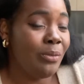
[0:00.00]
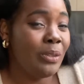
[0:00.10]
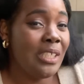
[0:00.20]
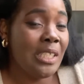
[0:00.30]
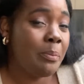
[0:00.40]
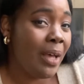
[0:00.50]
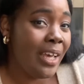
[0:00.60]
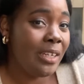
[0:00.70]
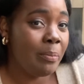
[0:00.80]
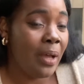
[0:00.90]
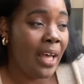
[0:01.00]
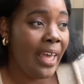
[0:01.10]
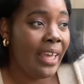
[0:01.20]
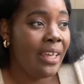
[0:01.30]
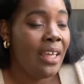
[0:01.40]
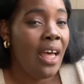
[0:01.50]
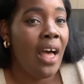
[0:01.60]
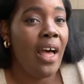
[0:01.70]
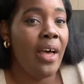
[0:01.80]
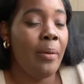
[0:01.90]
was inspired by
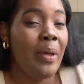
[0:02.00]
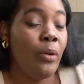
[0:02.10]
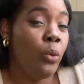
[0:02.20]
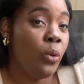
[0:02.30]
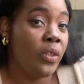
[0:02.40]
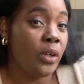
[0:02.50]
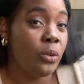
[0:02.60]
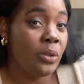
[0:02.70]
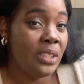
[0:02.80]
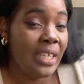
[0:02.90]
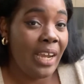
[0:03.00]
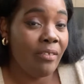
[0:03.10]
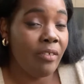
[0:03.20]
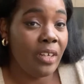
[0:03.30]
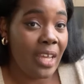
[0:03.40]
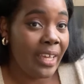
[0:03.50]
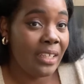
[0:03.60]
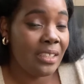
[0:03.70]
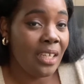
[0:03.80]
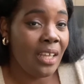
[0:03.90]
an author called Sarah
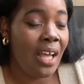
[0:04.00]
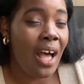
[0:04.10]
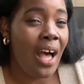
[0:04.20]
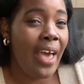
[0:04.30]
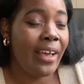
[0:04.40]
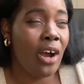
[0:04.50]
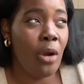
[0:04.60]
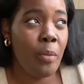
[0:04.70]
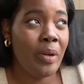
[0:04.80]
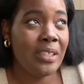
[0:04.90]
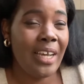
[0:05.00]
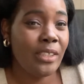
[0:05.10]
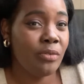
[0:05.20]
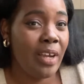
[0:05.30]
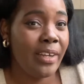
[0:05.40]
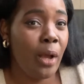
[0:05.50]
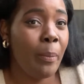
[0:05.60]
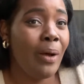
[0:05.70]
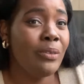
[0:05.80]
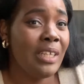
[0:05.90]
Knight. I can't remember the title right now,
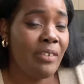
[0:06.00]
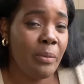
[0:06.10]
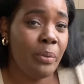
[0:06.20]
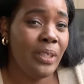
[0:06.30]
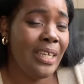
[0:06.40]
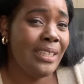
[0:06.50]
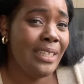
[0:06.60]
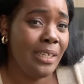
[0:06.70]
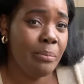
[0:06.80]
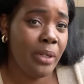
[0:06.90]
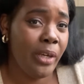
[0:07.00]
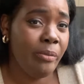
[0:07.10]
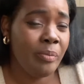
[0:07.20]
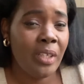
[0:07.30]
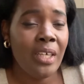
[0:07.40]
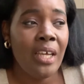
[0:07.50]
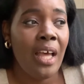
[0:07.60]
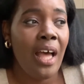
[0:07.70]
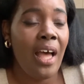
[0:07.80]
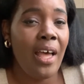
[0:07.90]
but I'll definitely put it in the link below.
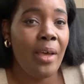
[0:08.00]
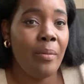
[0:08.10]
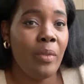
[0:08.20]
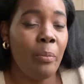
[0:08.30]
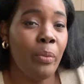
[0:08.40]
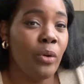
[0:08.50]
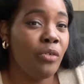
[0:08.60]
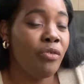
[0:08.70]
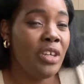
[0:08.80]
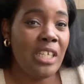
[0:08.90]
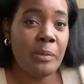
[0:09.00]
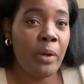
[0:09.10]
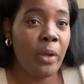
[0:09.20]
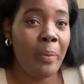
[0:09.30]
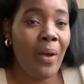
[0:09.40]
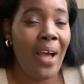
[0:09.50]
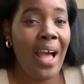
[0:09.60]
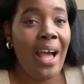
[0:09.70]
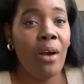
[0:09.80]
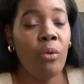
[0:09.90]
The book really spoke about
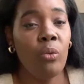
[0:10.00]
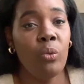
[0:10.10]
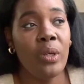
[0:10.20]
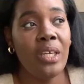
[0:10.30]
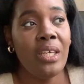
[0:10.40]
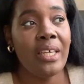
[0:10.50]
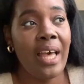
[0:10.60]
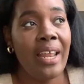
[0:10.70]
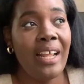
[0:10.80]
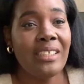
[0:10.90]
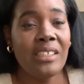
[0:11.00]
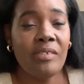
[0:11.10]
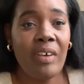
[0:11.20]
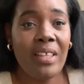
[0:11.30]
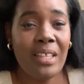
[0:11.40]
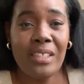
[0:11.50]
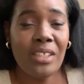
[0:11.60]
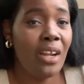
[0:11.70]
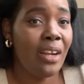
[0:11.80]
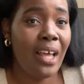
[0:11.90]
how we can identify things in
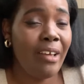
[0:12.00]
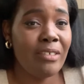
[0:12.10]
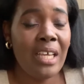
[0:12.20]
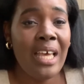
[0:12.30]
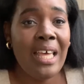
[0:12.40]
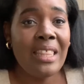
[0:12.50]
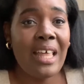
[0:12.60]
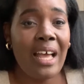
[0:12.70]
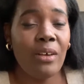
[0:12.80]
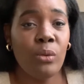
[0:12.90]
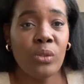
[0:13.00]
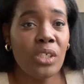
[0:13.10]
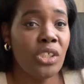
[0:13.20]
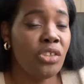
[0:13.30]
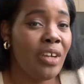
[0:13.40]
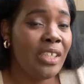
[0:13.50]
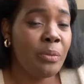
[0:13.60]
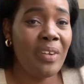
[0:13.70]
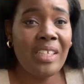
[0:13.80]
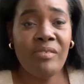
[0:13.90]
our lives that cause us stress,
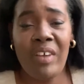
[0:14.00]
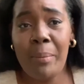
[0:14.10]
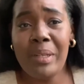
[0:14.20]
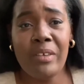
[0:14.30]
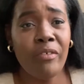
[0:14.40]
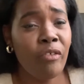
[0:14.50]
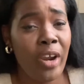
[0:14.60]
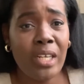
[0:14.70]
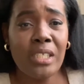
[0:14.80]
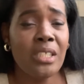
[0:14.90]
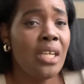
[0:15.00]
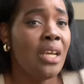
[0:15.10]
whether that's family, friends,